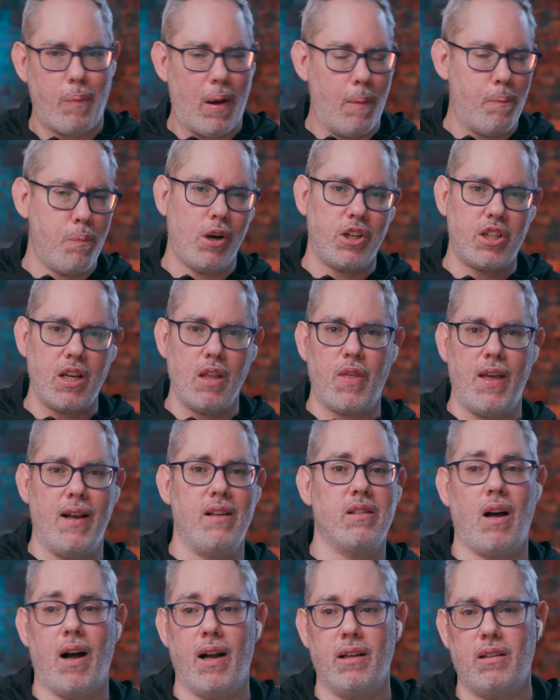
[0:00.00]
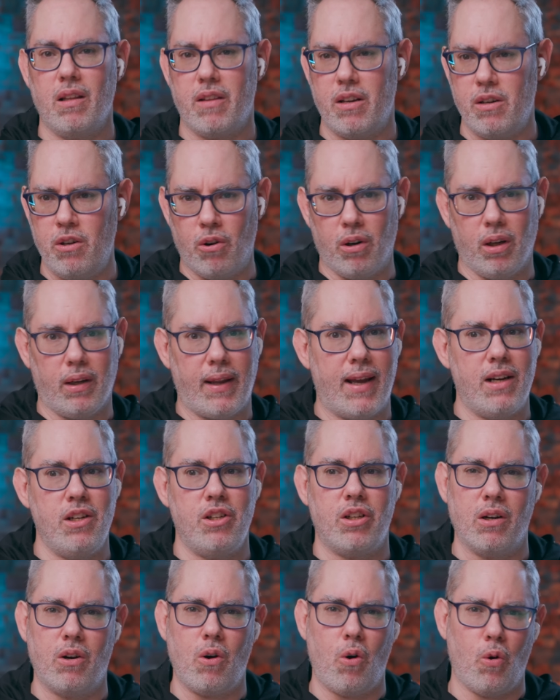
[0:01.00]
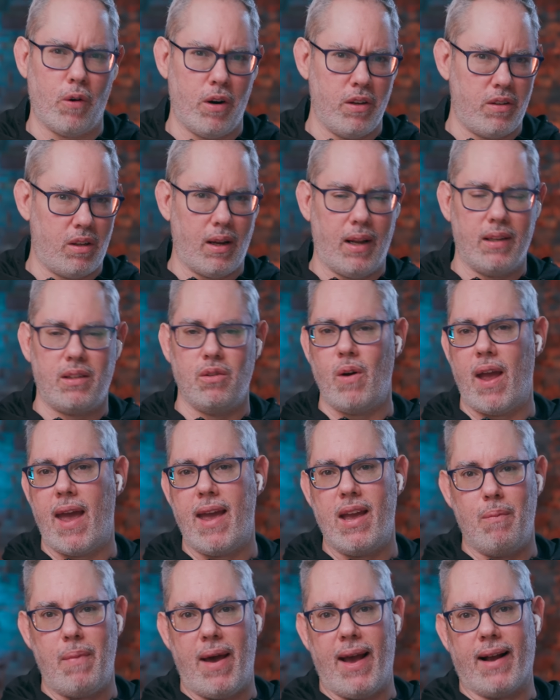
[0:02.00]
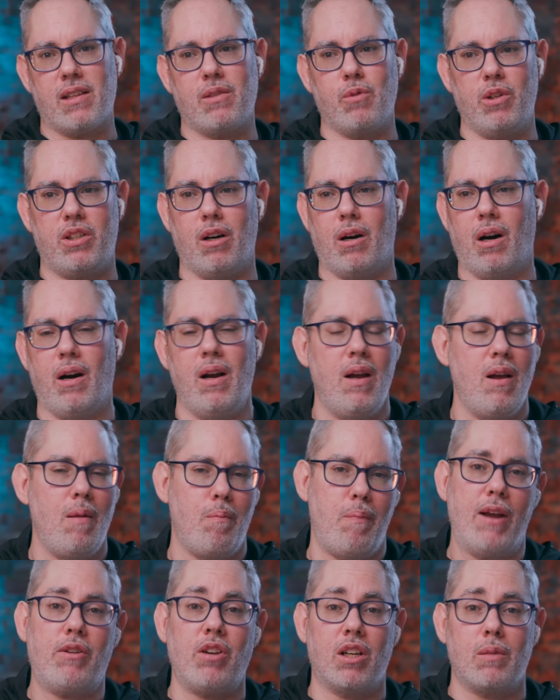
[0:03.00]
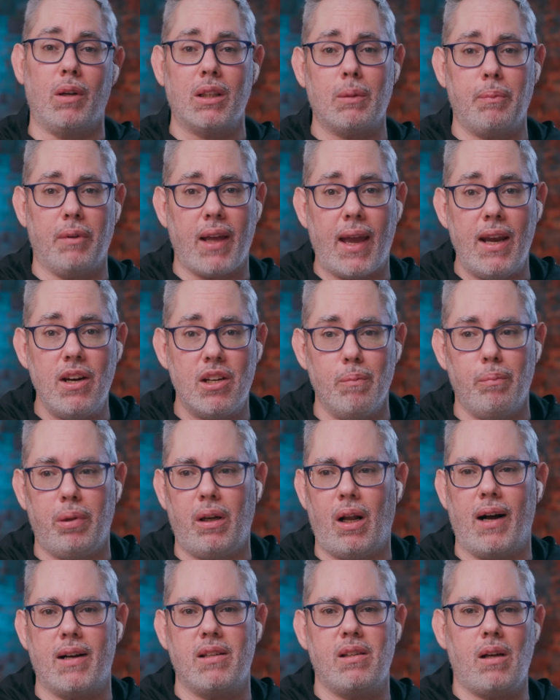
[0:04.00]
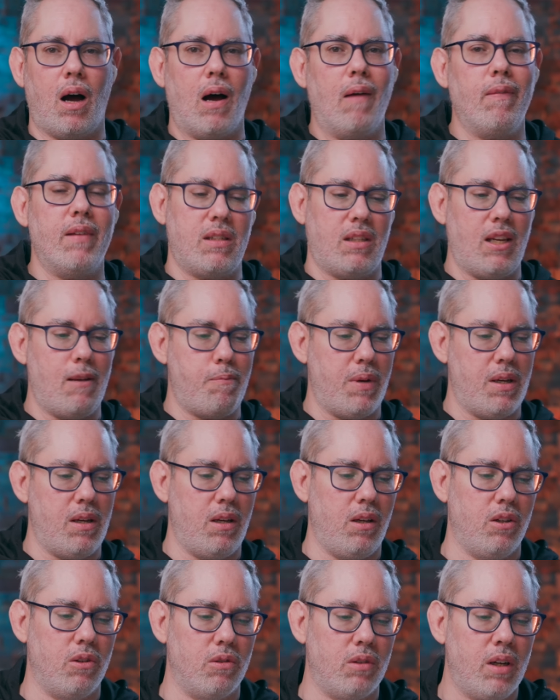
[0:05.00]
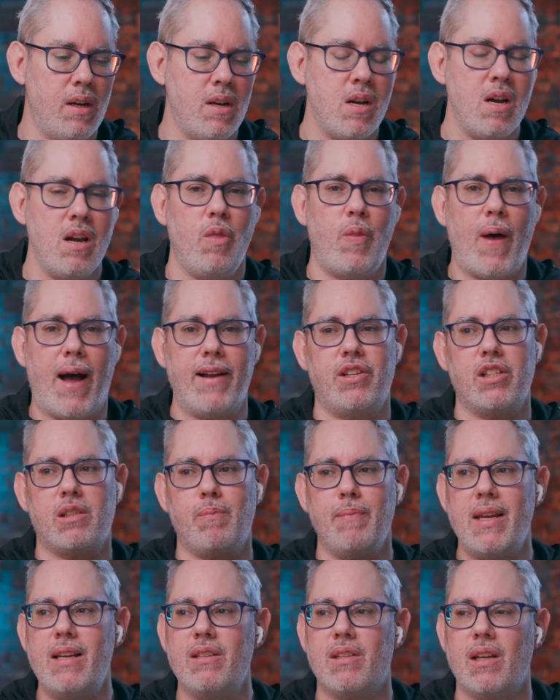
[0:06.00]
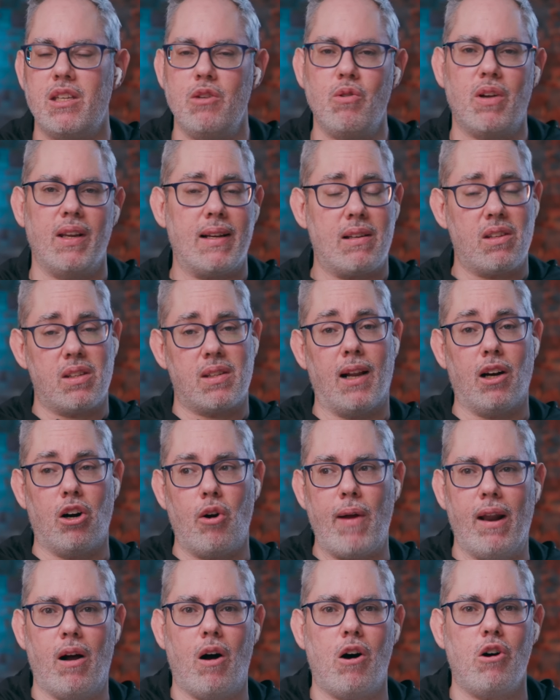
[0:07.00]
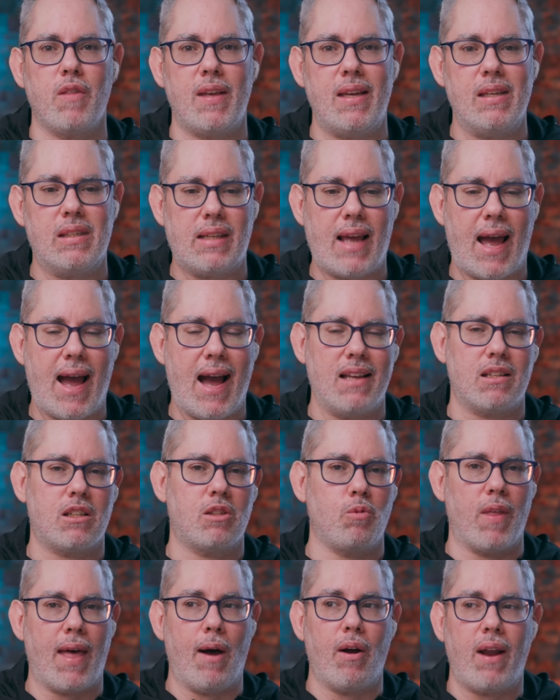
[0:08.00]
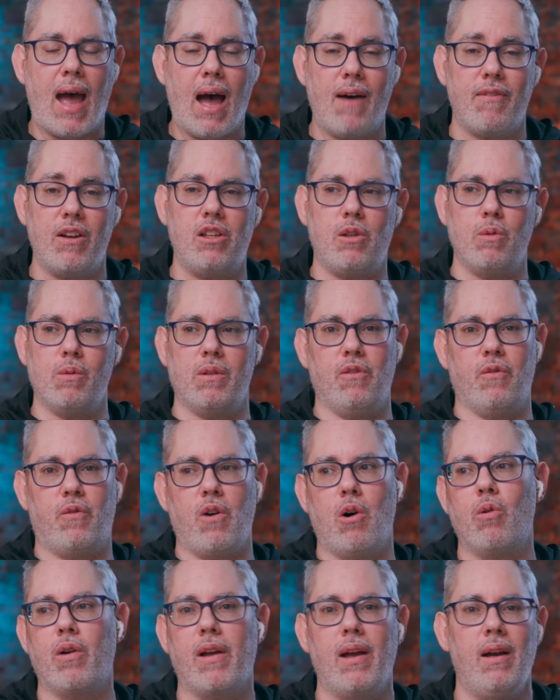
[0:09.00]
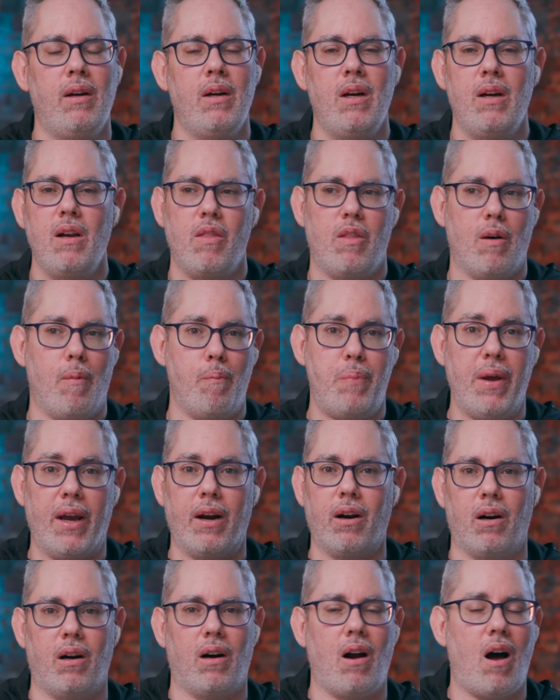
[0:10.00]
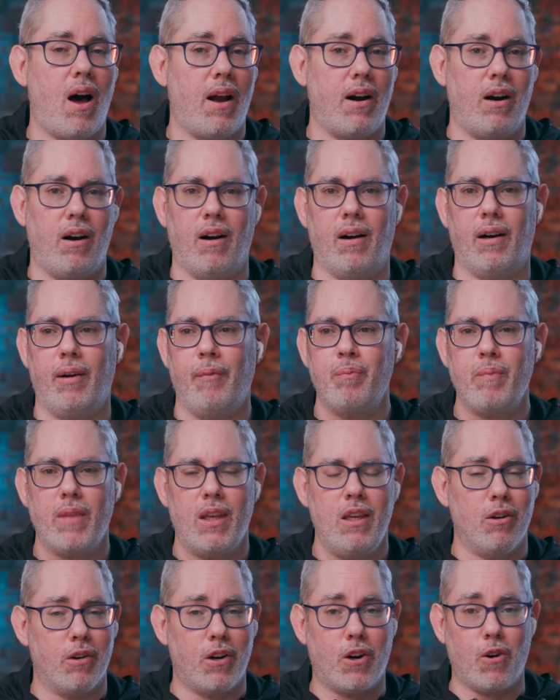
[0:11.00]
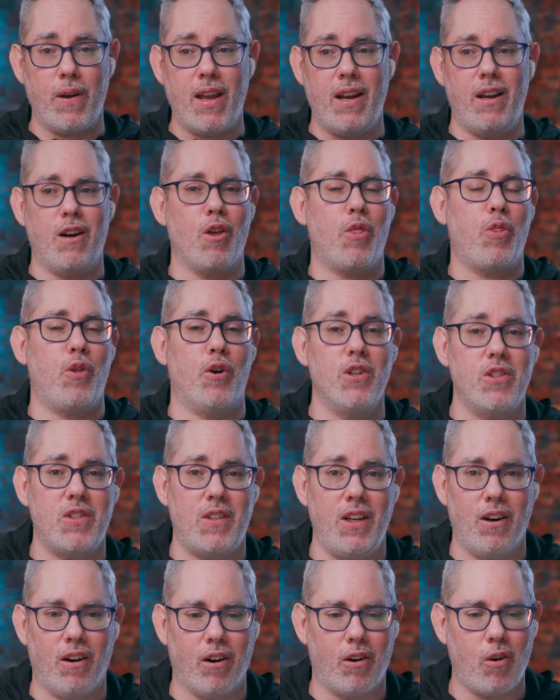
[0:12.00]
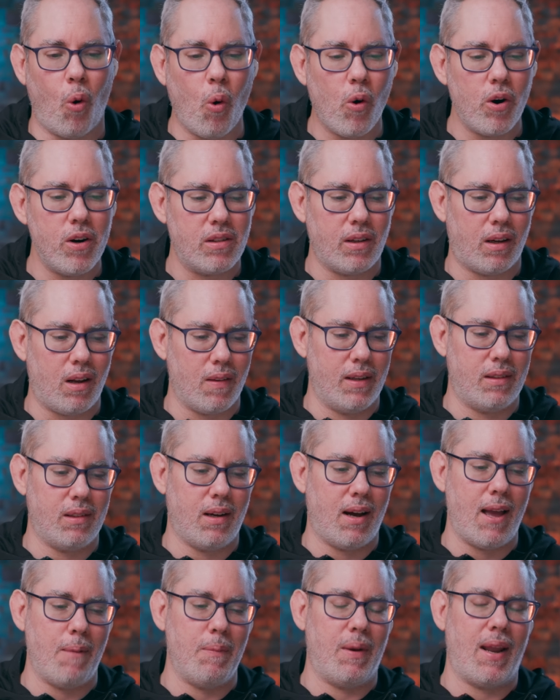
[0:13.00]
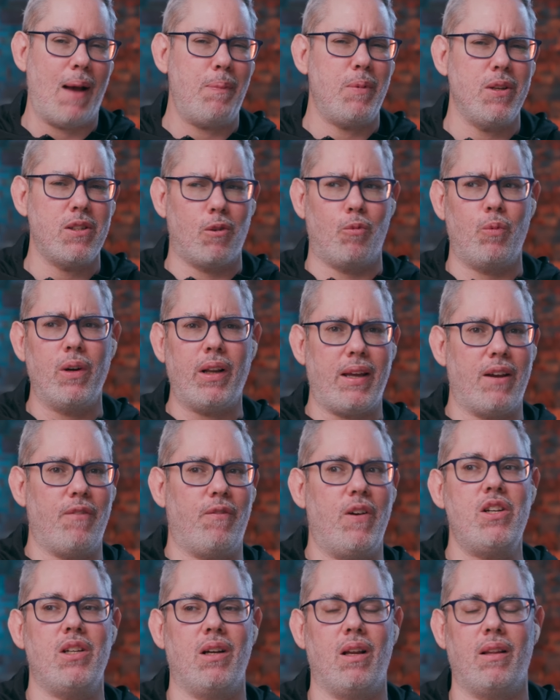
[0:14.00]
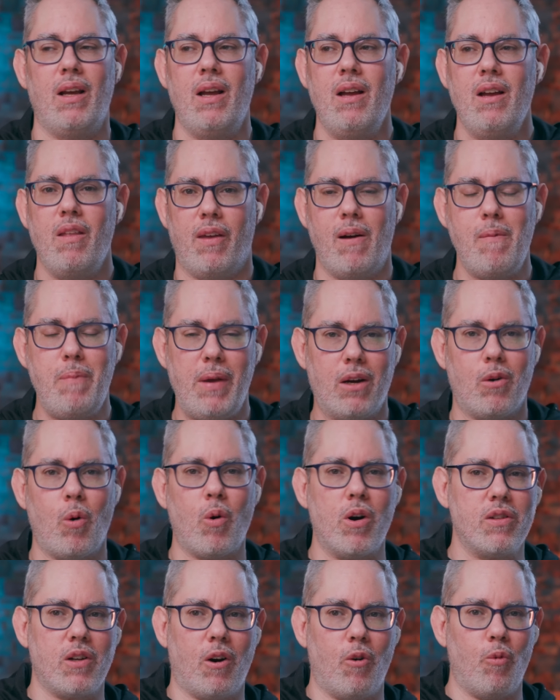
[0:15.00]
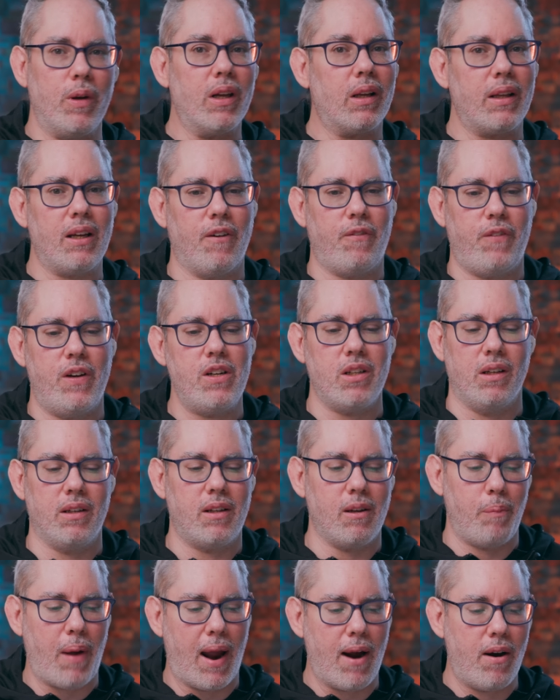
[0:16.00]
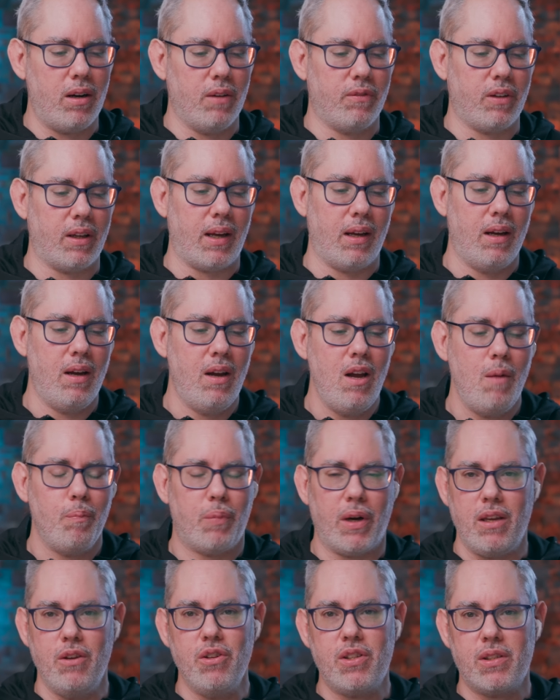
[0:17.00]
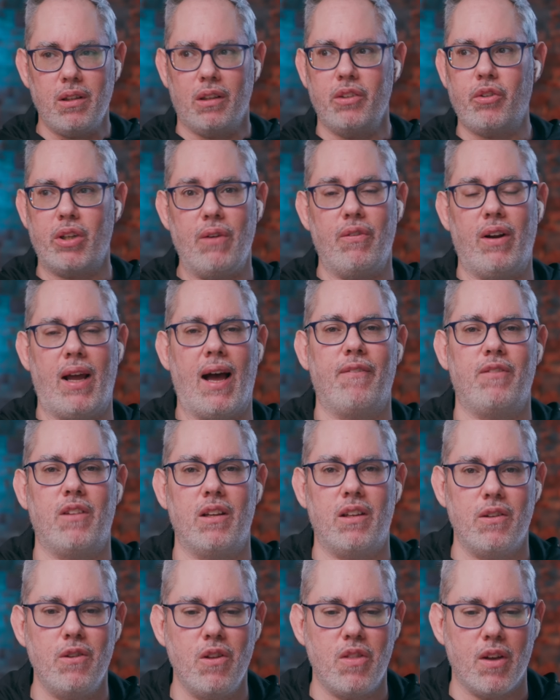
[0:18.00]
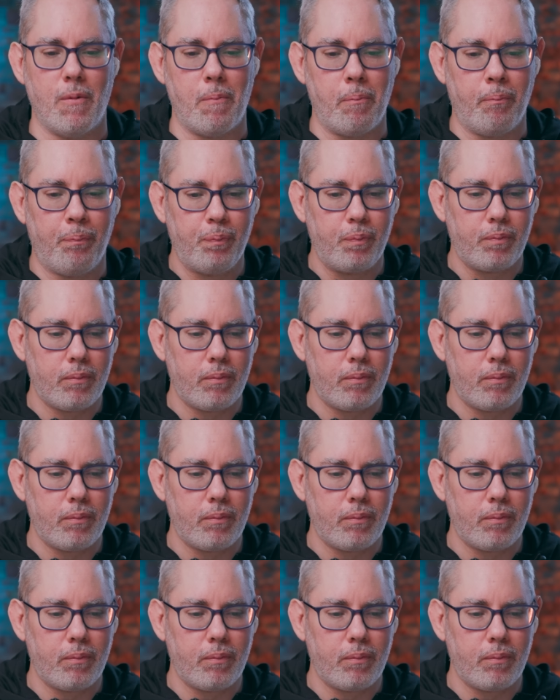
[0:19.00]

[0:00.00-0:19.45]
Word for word: by pushing things onto the neural engine cores and onto AMX, which are matrix multiplication blocks on the CPU. That just means that you can accelerate all these tasks without having to invoke the bigger, hotter, you know, greedier, thirstier cores all the time. And Apple's are really efficient. Their big cores are really efficient comparatively, but you still don't even have to do them.